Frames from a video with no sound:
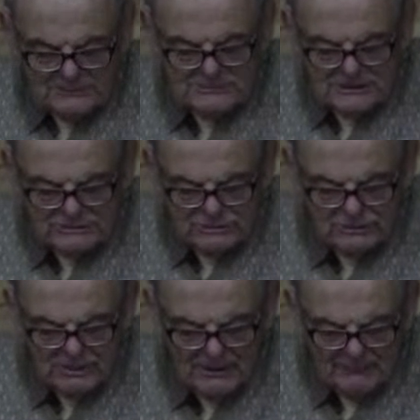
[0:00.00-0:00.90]
He says,
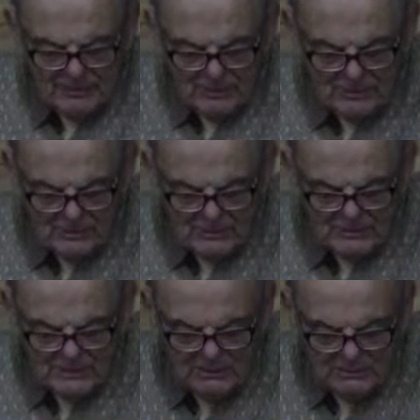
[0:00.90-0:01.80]
"You have
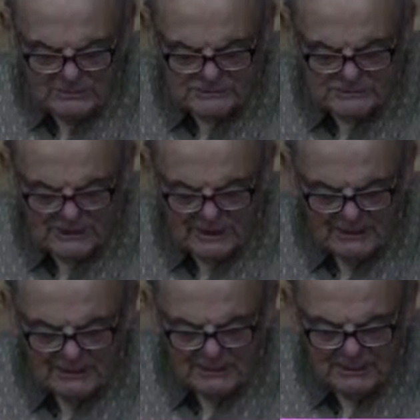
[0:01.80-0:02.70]
heard that it was
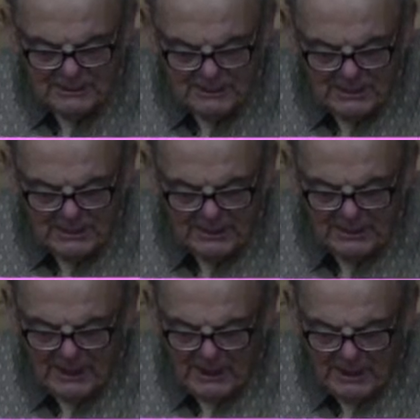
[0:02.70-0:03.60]
said,
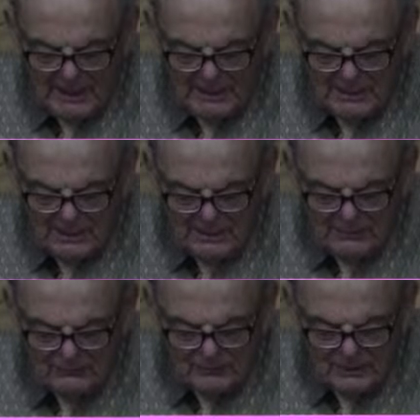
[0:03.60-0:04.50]
an eye
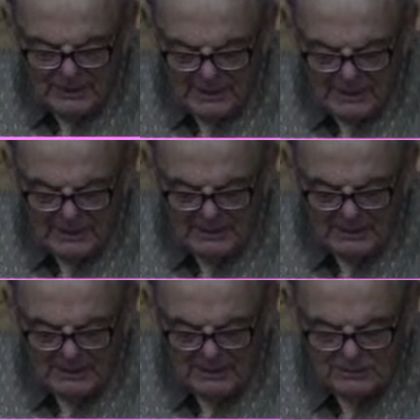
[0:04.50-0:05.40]
for an eye,
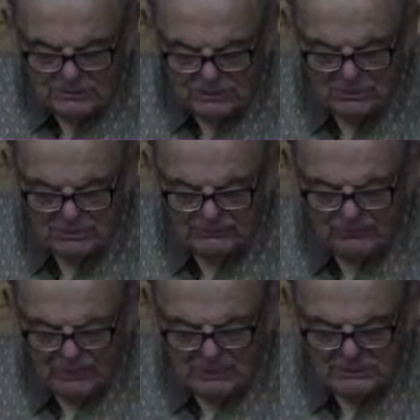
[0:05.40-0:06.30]
and a tooth
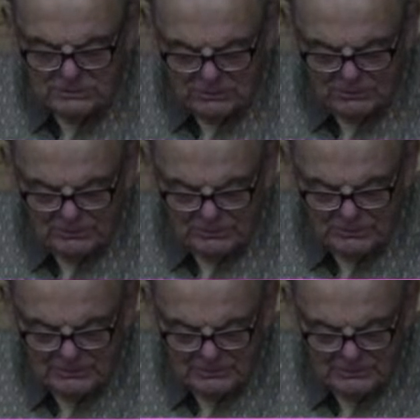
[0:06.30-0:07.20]
for a tooth.
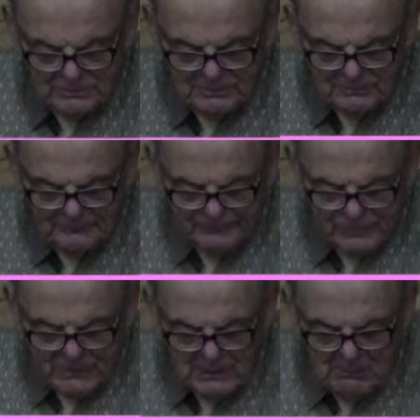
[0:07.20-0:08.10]

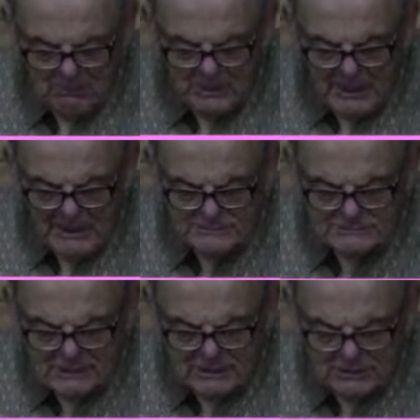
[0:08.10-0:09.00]
But
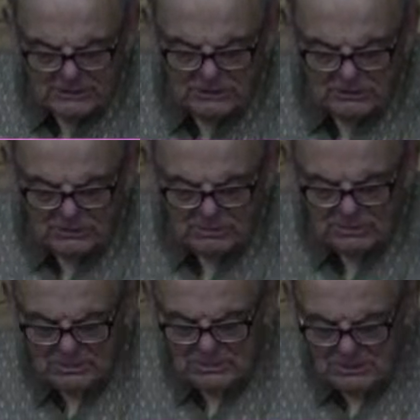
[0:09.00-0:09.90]
I say to
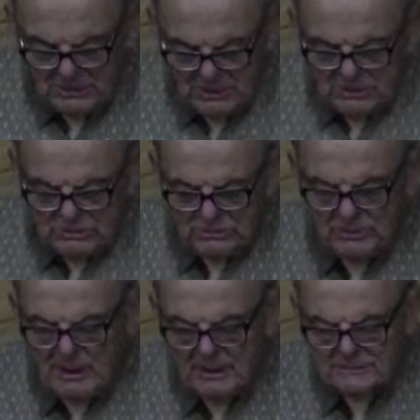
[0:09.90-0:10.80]
you,
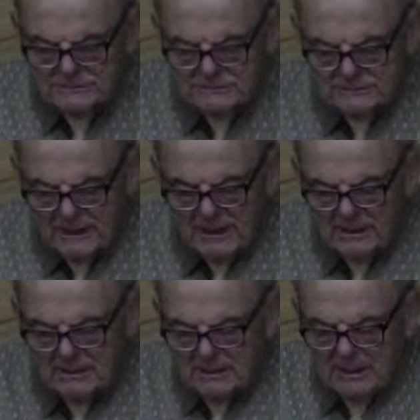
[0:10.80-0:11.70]
do not
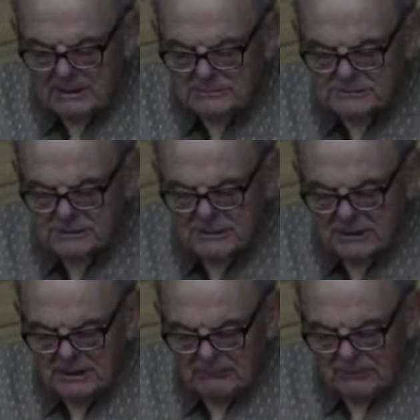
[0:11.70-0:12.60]
stand against
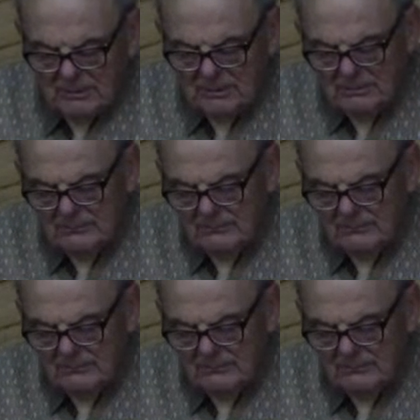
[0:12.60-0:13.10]
the evil.